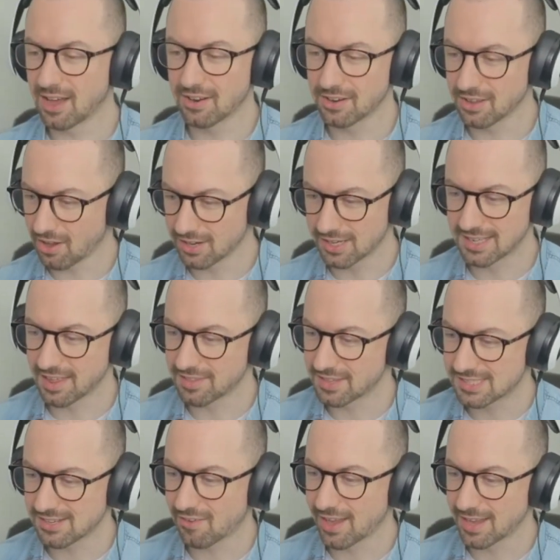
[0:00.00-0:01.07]
on on another
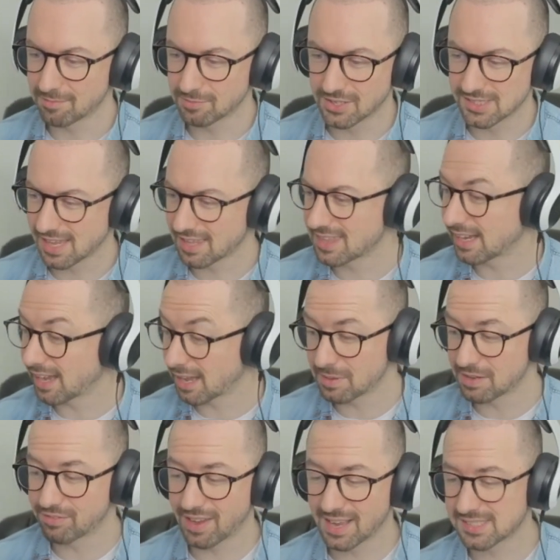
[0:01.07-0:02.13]
time because I think I'd
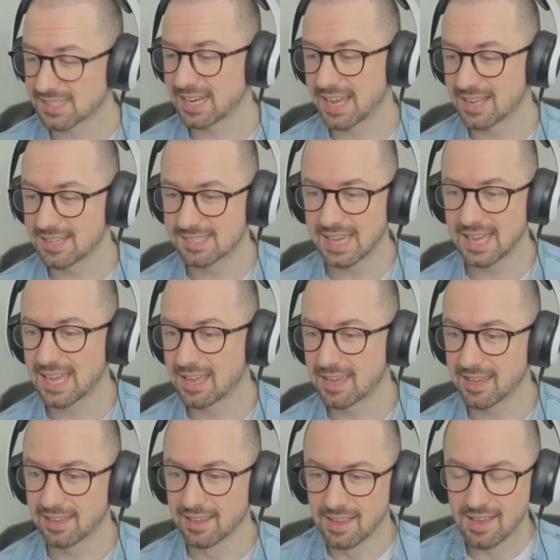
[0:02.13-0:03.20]
be fascinating to
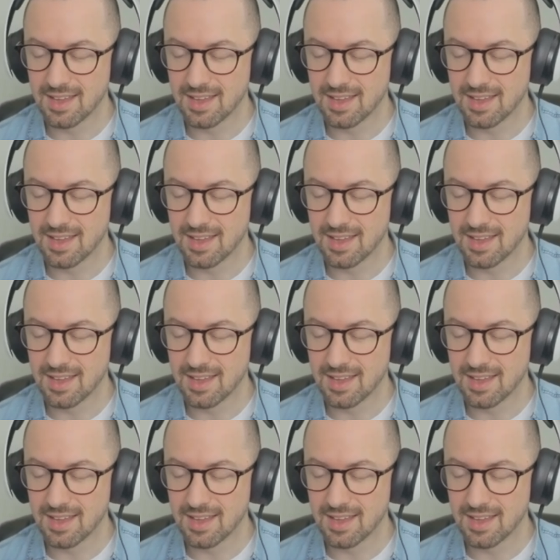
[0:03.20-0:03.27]
hear